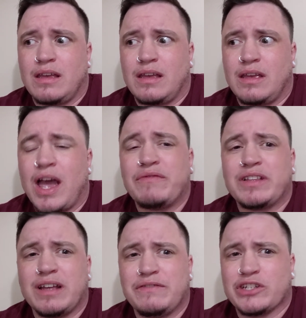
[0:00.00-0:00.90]
You have to
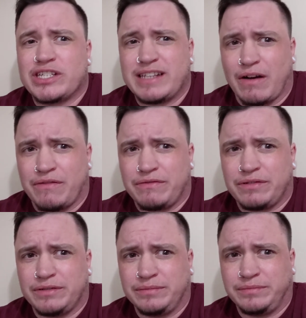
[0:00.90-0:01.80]
love yourself,
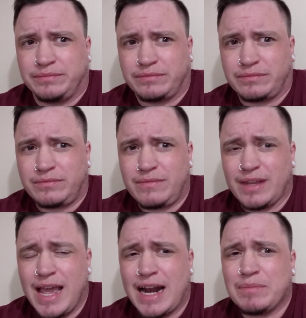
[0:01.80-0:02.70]

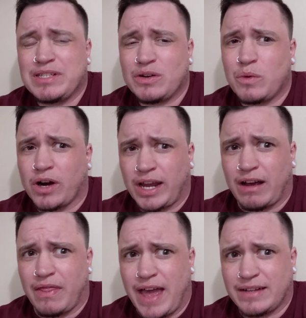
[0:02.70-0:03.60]
and I'm still working
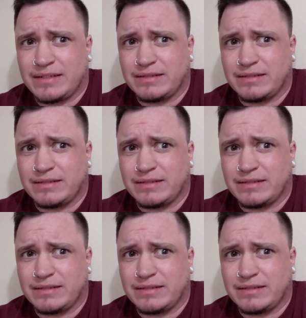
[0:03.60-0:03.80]
on that.